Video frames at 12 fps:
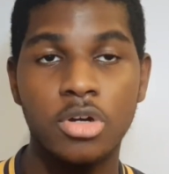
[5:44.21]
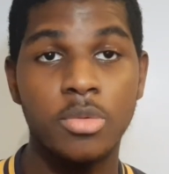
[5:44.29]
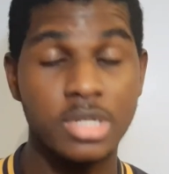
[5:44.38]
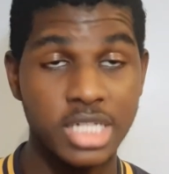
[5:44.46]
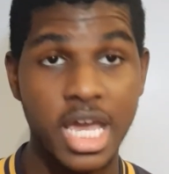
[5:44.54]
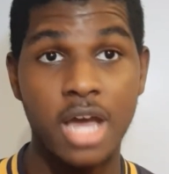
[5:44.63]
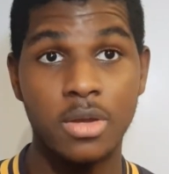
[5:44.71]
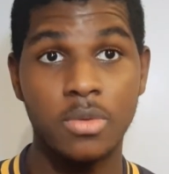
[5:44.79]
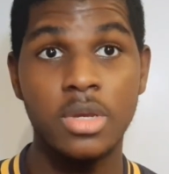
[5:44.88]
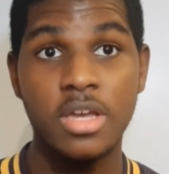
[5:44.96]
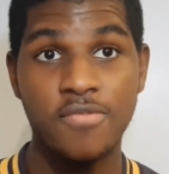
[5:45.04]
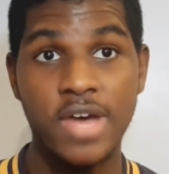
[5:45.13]
who is now
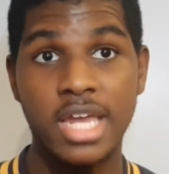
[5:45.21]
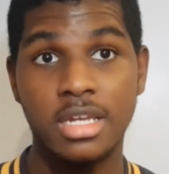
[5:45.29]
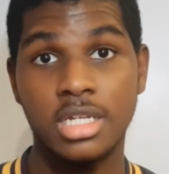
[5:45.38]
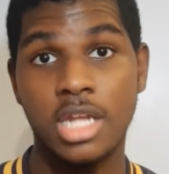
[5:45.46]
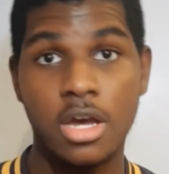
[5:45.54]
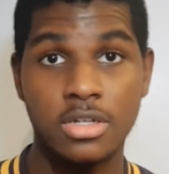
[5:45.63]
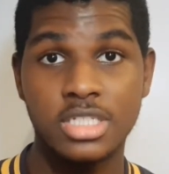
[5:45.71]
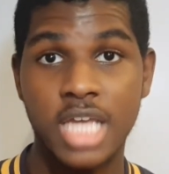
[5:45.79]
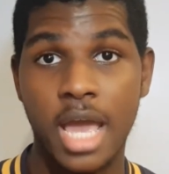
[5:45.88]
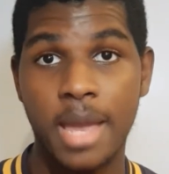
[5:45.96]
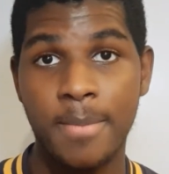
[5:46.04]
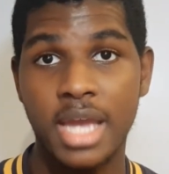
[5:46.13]
fighting
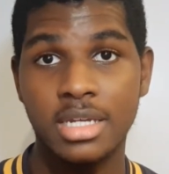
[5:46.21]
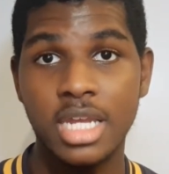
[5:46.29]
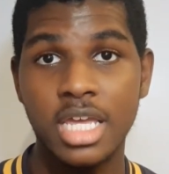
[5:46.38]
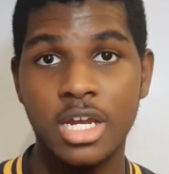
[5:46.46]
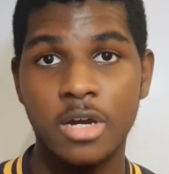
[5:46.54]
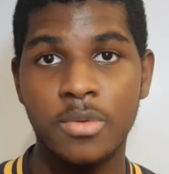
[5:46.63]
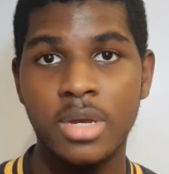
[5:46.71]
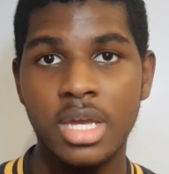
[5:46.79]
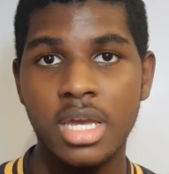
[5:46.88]
alongside Magneto,